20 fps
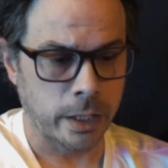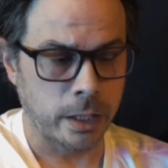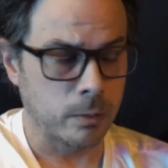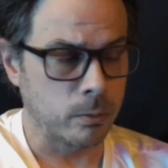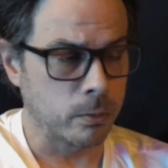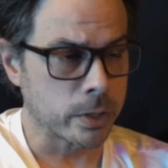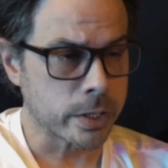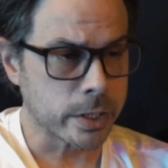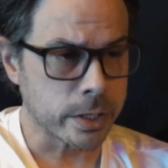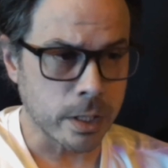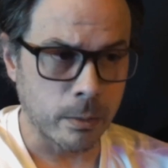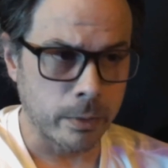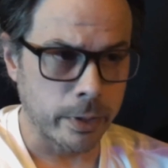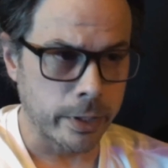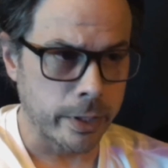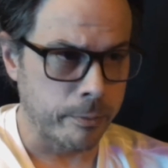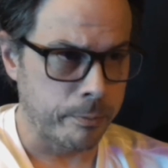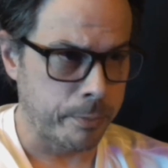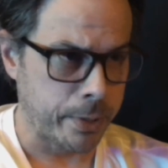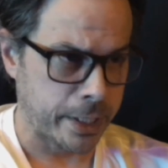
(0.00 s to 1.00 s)
and it was
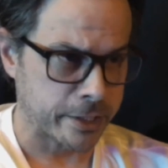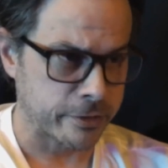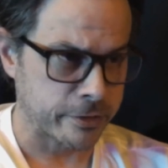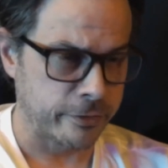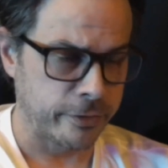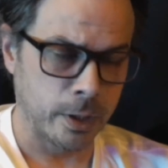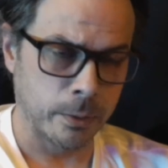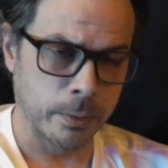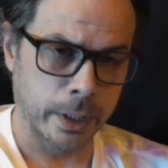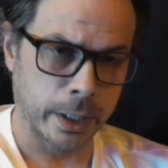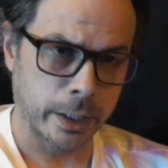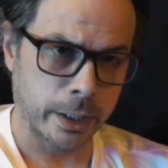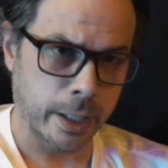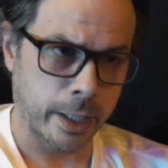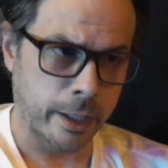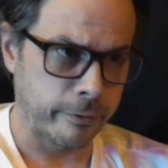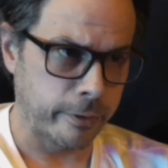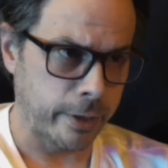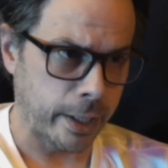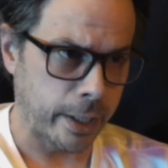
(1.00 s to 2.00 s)
some of the best
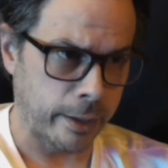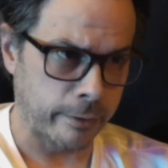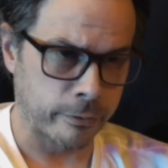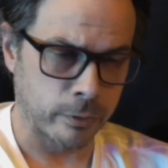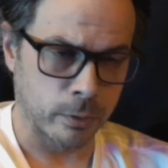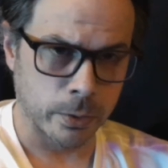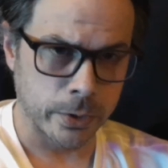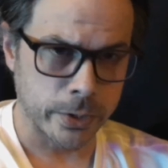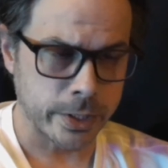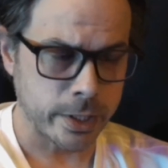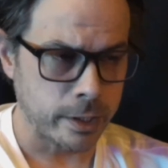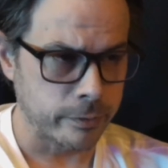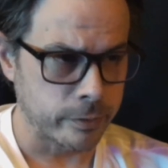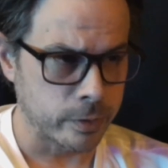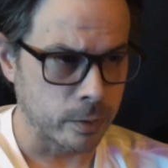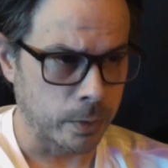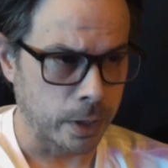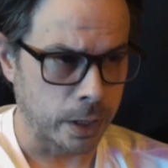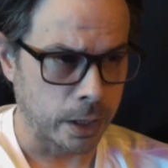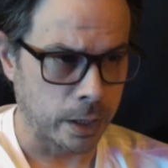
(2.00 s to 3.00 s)
feedback I've ever
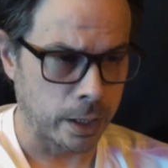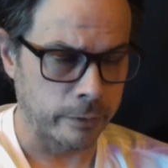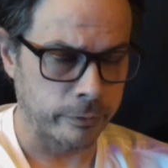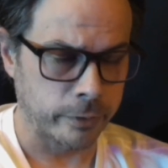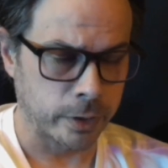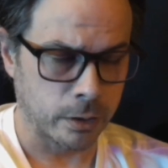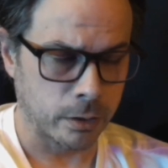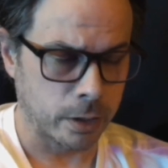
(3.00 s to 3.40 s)
received in my life.